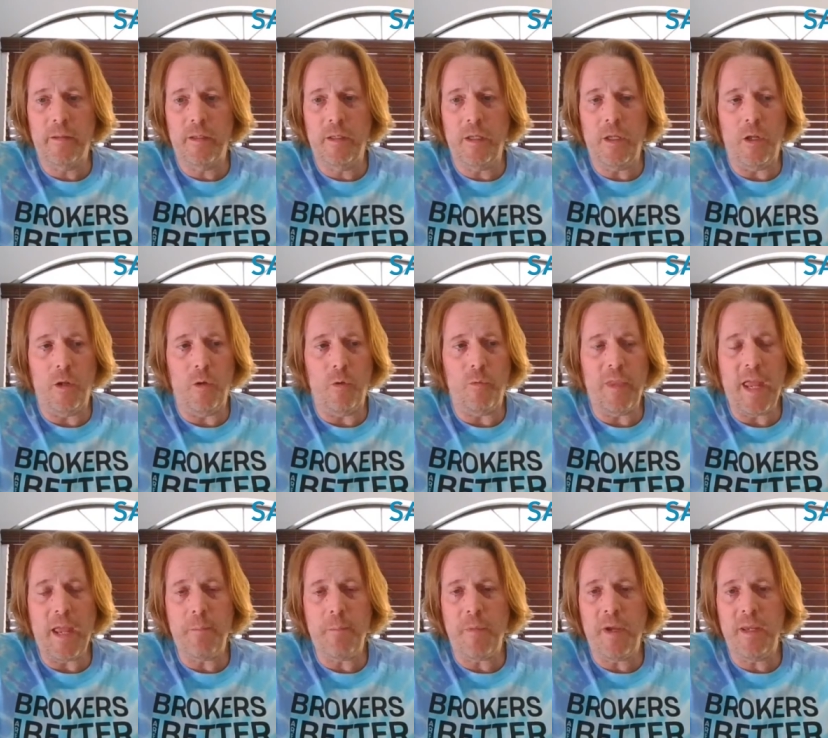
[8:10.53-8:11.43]
you know,
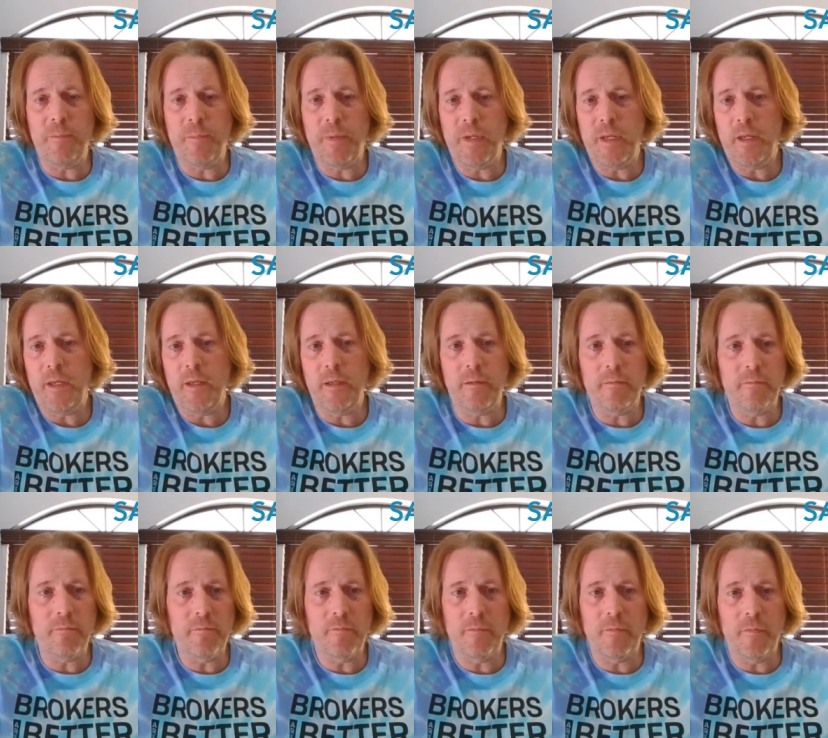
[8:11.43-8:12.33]
that might
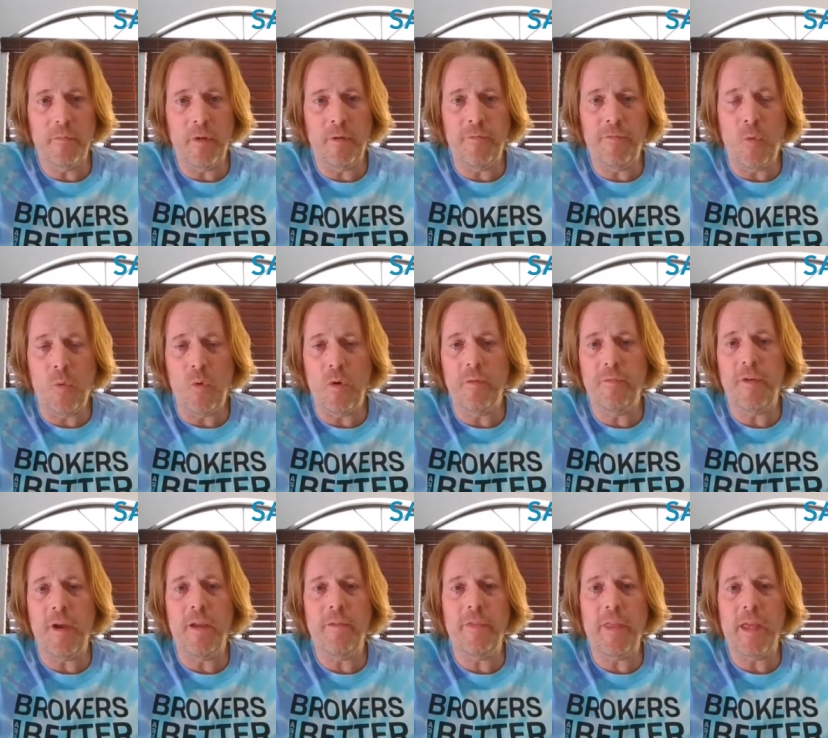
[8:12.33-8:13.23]
be a four or
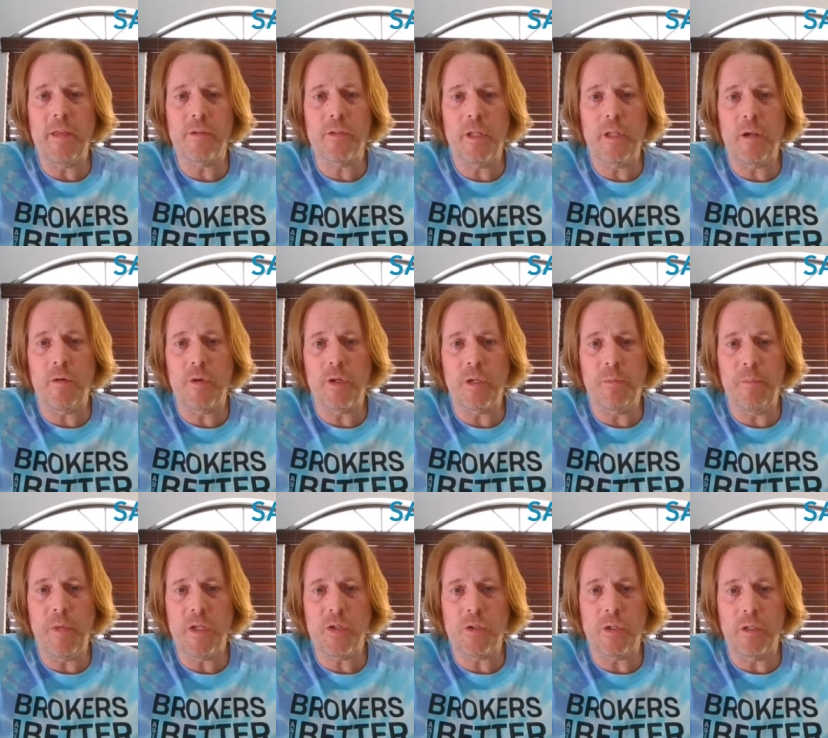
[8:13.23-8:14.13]
five thousand dollar
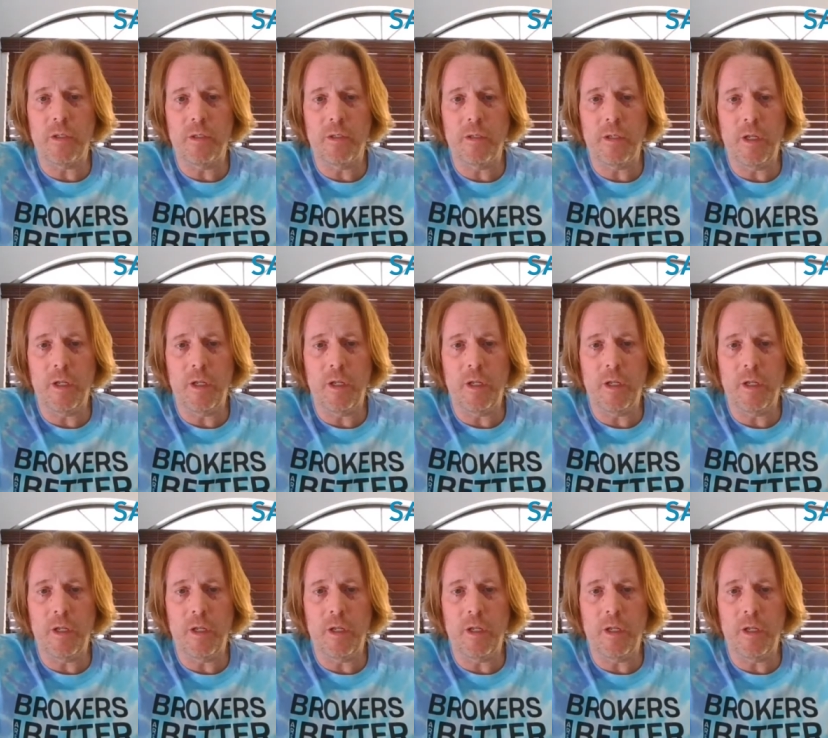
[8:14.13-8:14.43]
commission.